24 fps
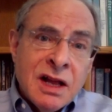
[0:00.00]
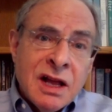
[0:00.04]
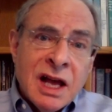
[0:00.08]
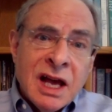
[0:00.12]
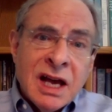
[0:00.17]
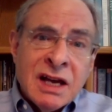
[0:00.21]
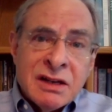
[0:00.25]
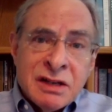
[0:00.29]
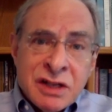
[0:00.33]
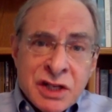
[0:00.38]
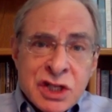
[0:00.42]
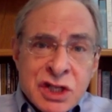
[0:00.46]

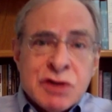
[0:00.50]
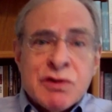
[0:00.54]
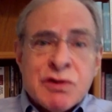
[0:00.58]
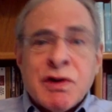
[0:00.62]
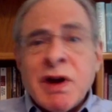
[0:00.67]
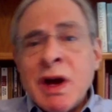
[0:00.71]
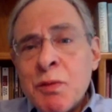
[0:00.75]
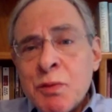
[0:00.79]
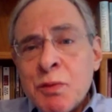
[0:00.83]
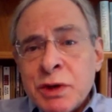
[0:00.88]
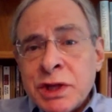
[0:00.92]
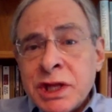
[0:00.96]
and
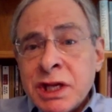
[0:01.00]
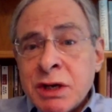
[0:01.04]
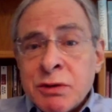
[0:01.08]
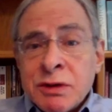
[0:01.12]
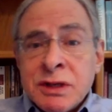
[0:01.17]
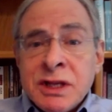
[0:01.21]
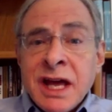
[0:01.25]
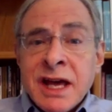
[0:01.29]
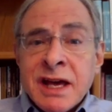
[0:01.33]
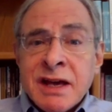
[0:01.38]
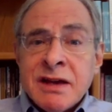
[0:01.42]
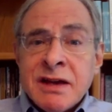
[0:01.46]
described what they were
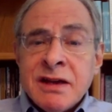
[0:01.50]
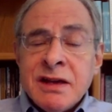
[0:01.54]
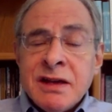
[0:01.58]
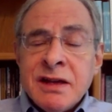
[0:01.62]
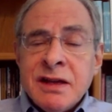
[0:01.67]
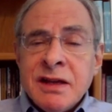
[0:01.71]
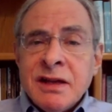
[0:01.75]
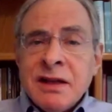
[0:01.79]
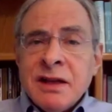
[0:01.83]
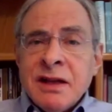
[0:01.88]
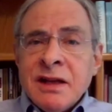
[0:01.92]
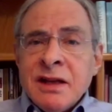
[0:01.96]
like.
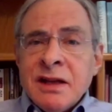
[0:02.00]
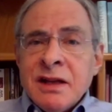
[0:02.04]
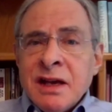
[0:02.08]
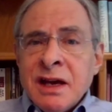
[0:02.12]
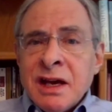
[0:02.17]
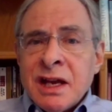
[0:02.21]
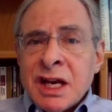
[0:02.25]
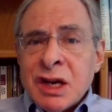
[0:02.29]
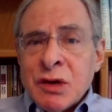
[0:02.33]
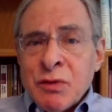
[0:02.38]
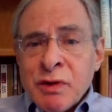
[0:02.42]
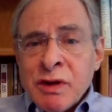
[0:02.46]

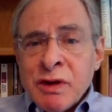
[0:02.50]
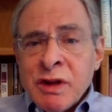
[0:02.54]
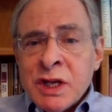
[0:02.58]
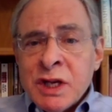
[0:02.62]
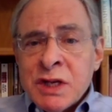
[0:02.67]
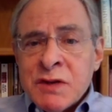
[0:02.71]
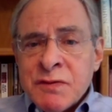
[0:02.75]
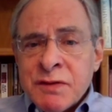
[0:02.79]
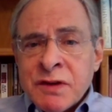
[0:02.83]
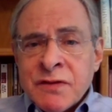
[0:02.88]
And I realized for the